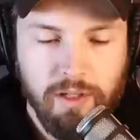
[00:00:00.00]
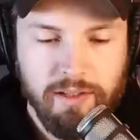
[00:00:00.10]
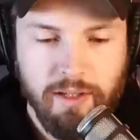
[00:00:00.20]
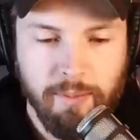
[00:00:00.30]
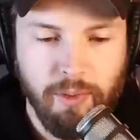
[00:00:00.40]

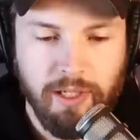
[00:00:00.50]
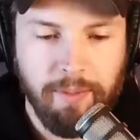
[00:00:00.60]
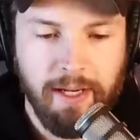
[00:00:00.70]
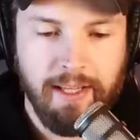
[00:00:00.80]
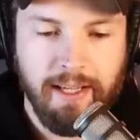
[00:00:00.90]
What's up,
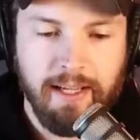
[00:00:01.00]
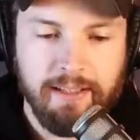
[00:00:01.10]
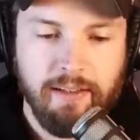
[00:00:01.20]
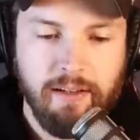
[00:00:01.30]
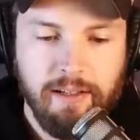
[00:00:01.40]

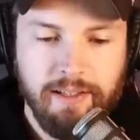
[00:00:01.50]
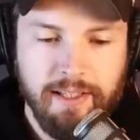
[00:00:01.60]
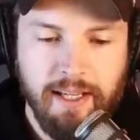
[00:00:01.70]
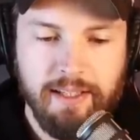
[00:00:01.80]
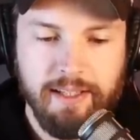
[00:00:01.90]
Wikimaniacs? On
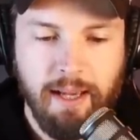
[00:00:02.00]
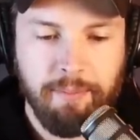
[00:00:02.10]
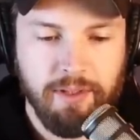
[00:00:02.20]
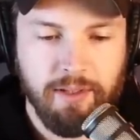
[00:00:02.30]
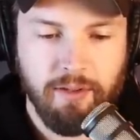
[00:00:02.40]
today's
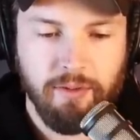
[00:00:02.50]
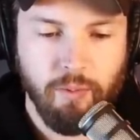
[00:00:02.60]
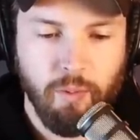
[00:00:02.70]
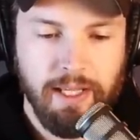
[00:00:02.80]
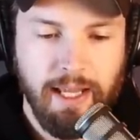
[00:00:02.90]

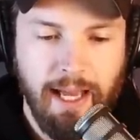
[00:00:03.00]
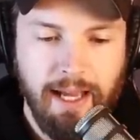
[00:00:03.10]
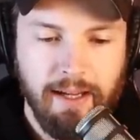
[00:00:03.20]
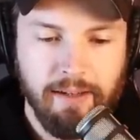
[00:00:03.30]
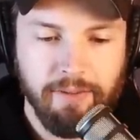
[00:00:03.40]
episode, we
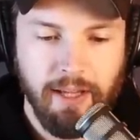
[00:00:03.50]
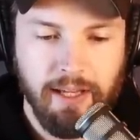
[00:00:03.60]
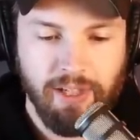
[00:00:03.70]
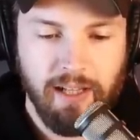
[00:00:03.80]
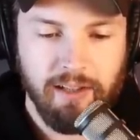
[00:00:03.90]
have a
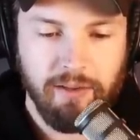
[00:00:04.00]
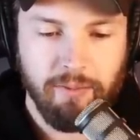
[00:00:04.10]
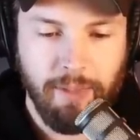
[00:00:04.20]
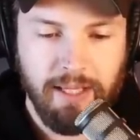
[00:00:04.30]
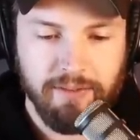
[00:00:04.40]

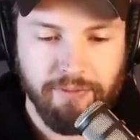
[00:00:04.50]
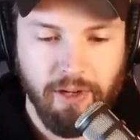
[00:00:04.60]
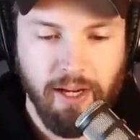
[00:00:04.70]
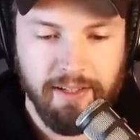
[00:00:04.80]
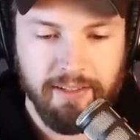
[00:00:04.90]
shallow best
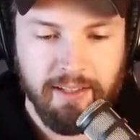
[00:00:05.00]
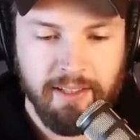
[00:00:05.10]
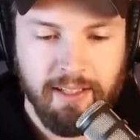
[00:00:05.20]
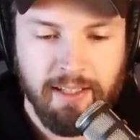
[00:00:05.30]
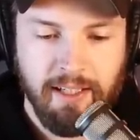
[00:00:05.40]
friend,
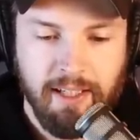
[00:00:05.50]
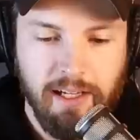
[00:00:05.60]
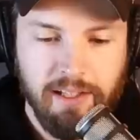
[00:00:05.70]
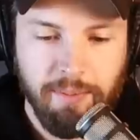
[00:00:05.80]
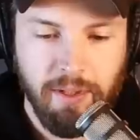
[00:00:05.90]
a
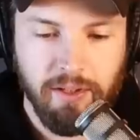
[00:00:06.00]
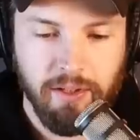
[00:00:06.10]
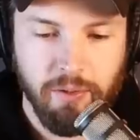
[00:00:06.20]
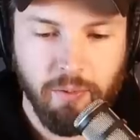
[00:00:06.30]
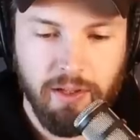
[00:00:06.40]
husband
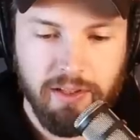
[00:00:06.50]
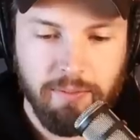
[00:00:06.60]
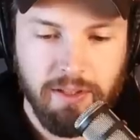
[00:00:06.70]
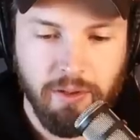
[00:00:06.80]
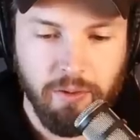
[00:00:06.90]
who wants
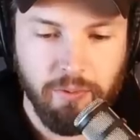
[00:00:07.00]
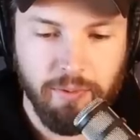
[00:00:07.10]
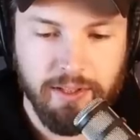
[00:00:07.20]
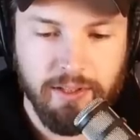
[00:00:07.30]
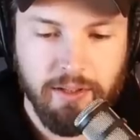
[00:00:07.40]
to be told
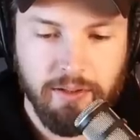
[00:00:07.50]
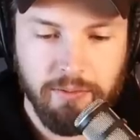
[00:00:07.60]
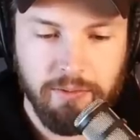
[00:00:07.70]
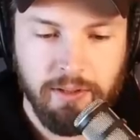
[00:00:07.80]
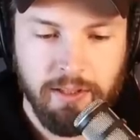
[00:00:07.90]
what to
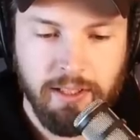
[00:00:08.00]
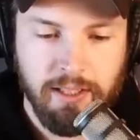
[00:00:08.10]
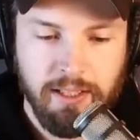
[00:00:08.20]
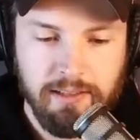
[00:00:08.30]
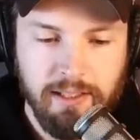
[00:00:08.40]
do,
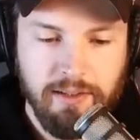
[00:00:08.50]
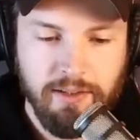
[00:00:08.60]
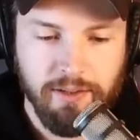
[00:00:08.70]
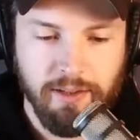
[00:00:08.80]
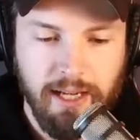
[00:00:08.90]
a
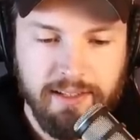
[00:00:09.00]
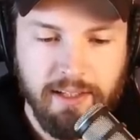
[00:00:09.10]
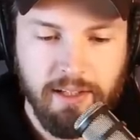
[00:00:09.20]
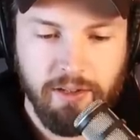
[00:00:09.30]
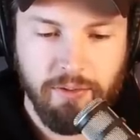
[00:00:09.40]
listener has
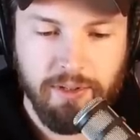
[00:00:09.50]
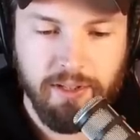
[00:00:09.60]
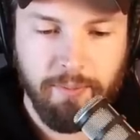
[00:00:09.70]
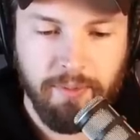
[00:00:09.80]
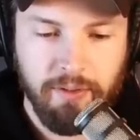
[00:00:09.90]
an issue with
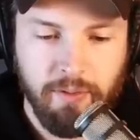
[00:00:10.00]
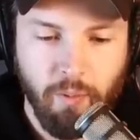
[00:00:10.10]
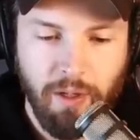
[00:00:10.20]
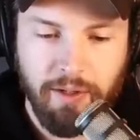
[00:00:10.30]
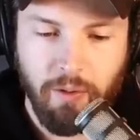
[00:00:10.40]
someone
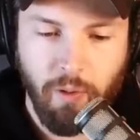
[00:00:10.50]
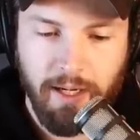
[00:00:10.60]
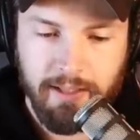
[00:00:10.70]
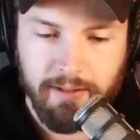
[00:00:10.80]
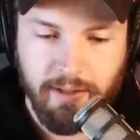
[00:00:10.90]
wearing
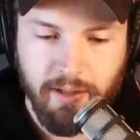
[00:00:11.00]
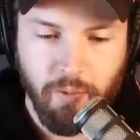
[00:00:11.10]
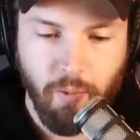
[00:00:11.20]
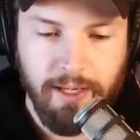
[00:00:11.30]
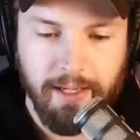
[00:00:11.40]
white to
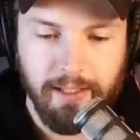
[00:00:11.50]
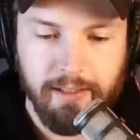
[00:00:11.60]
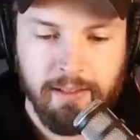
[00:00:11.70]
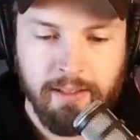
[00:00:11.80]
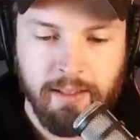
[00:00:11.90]
their
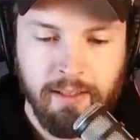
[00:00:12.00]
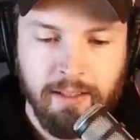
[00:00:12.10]
wedding,